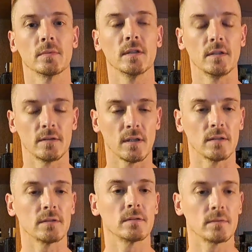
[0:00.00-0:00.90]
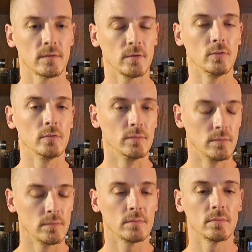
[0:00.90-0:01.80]
the incense, the oud.
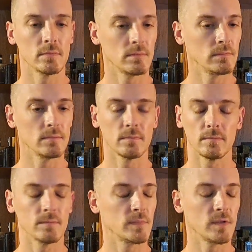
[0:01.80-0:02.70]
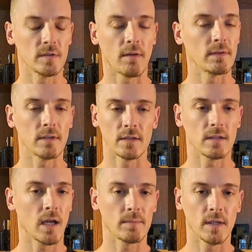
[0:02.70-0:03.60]
Just everything
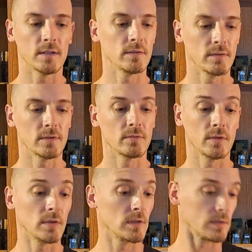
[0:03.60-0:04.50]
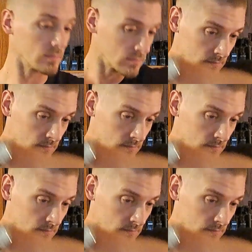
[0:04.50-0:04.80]
slammed at you. It's really...